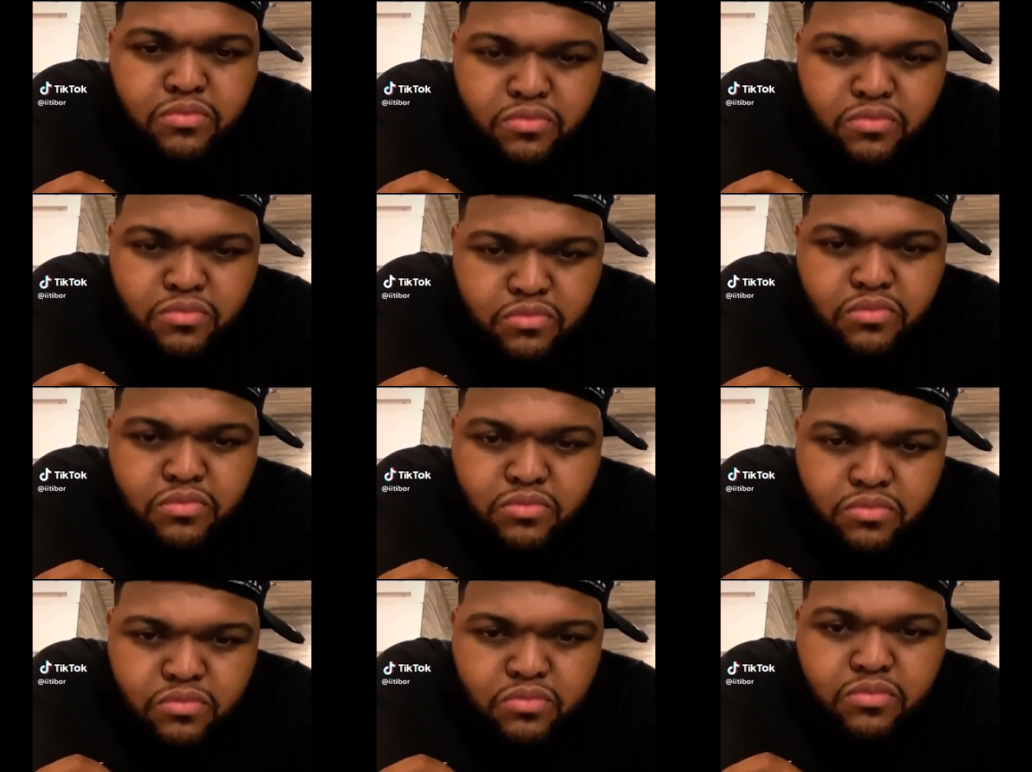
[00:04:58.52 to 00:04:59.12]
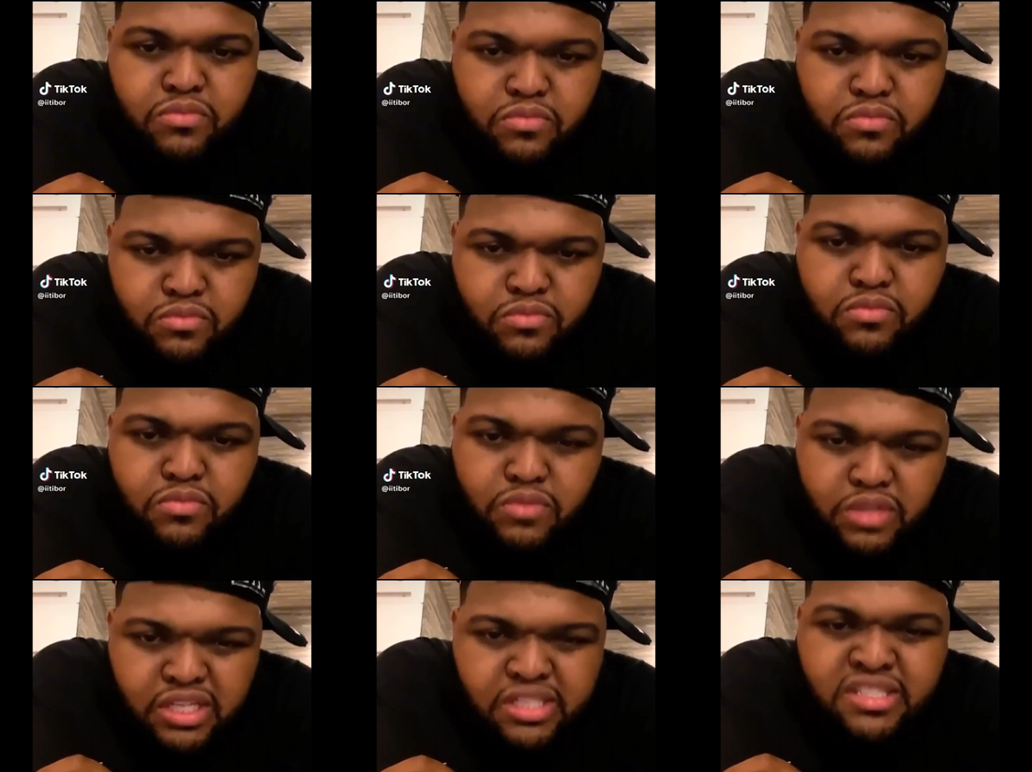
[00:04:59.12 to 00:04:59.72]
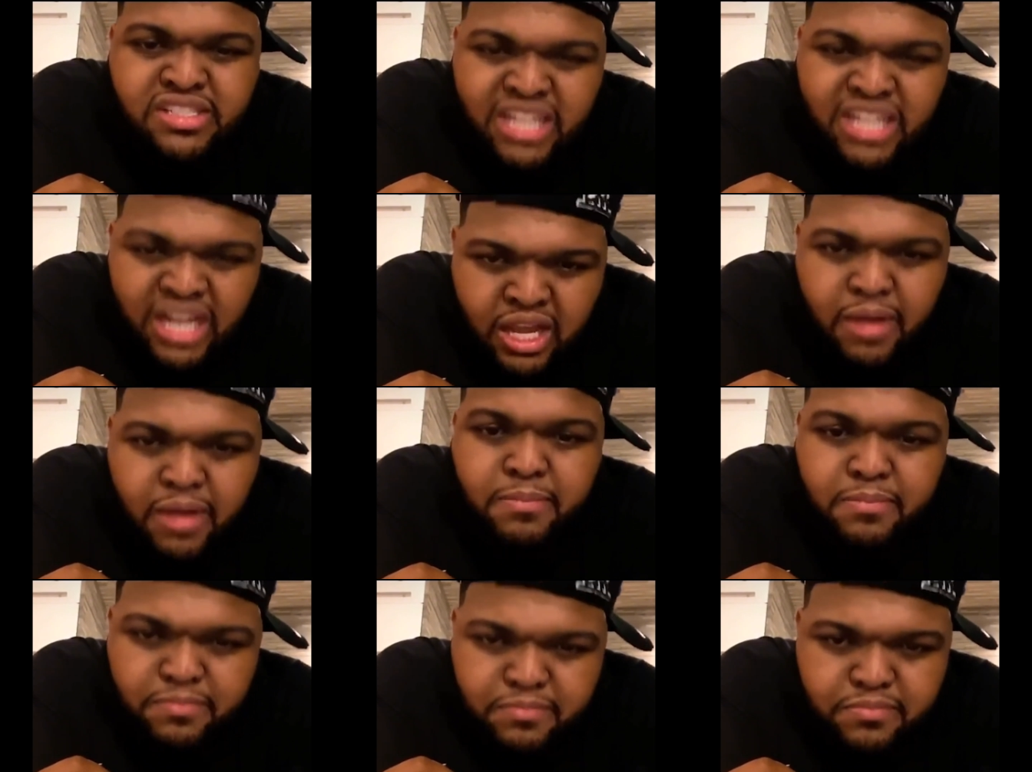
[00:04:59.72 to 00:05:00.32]
Yeah. It's time.
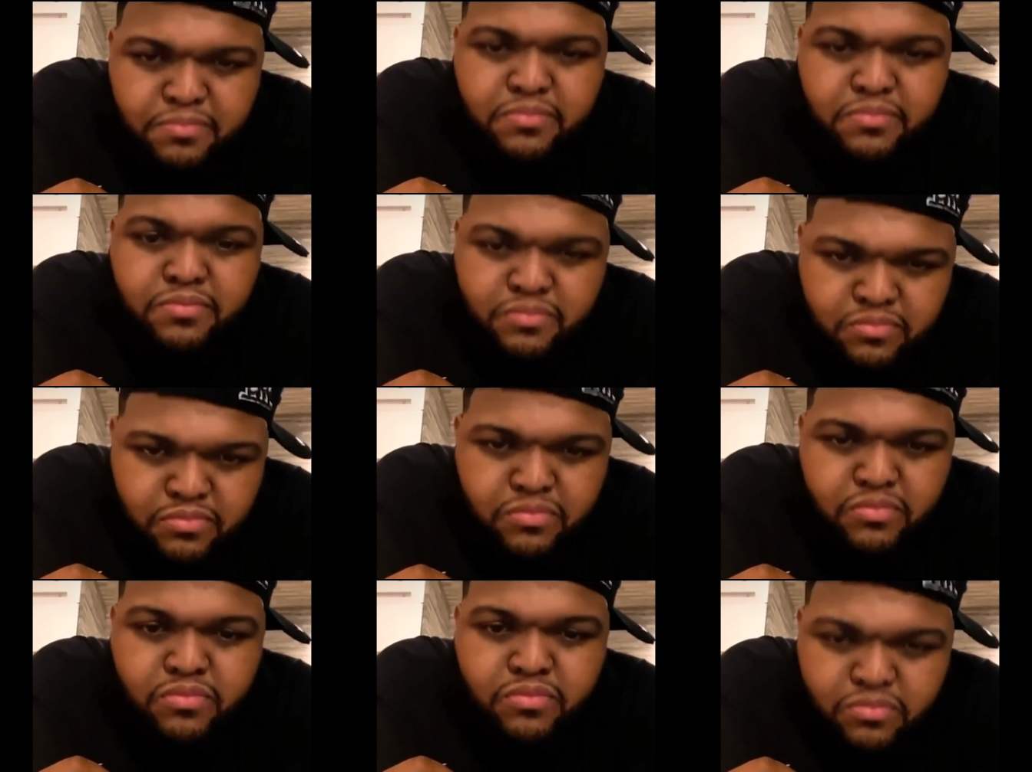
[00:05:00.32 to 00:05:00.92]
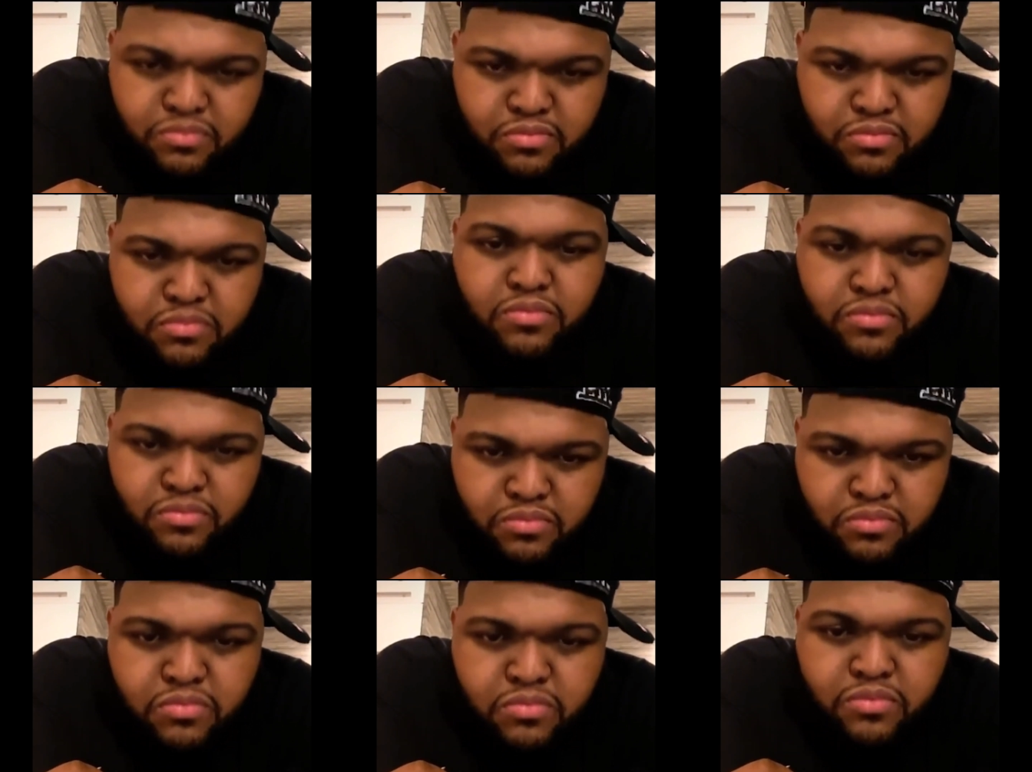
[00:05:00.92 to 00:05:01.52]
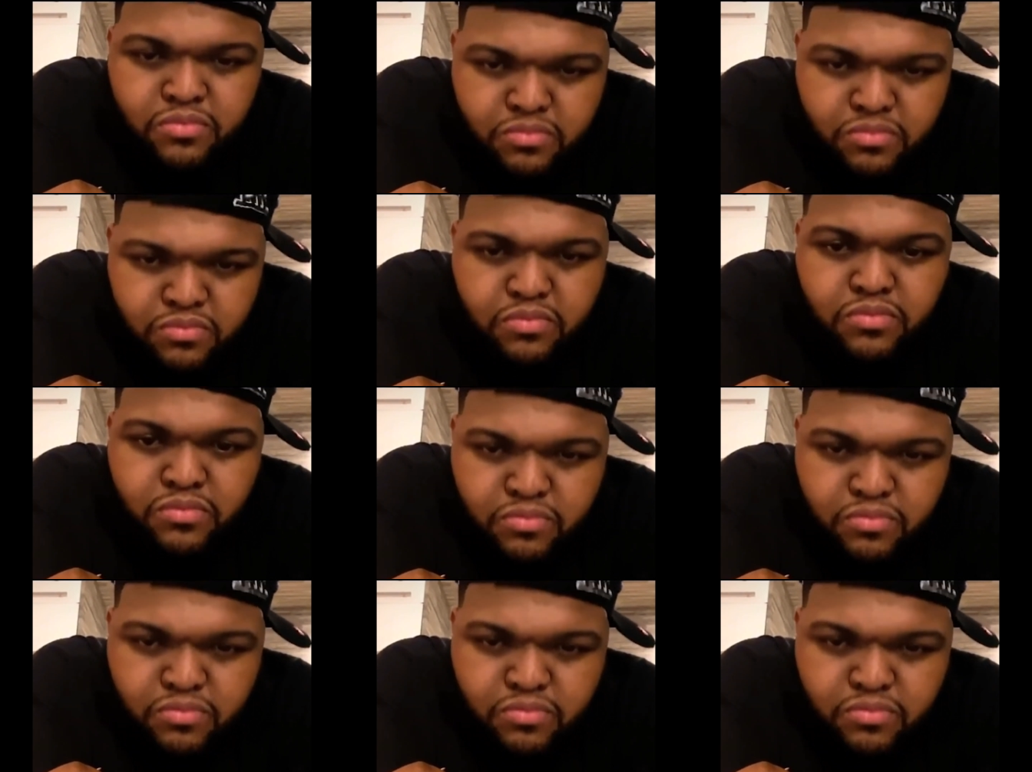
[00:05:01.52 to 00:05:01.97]
It's time.